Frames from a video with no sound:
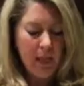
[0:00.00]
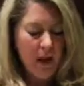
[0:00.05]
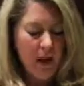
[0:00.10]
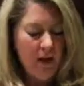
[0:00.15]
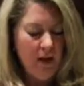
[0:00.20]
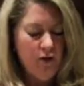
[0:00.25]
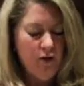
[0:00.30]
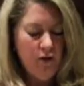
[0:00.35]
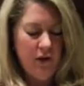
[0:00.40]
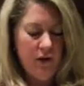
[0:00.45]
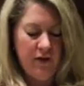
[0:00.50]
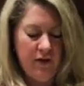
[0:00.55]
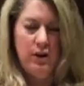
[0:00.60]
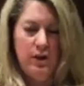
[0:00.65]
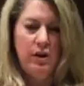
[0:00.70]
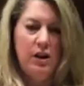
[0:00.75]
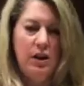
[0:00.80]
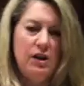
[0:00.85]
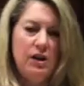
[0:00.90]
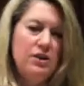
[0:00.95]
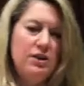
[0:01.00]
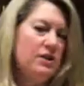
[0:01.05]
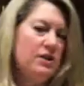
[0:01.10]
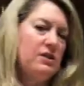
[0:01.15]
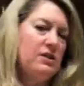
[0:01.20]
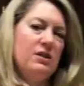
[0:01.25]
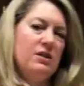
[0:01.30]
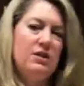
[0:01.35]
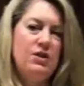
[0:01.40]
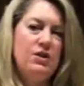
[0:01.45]
And then you've got the
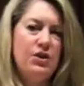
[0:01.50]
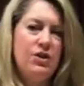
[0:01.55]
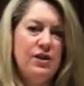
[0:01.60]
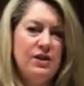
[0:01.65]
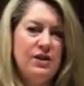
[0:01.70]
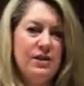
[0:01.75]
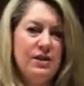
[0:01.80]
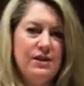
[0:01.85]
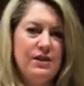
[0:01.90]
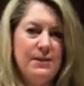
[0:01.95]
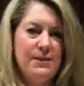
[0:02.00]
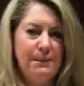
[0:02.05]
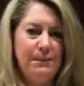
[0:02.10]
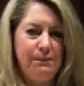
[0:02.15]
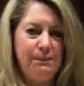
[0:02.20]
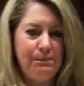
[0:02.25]
luscious luxuriousness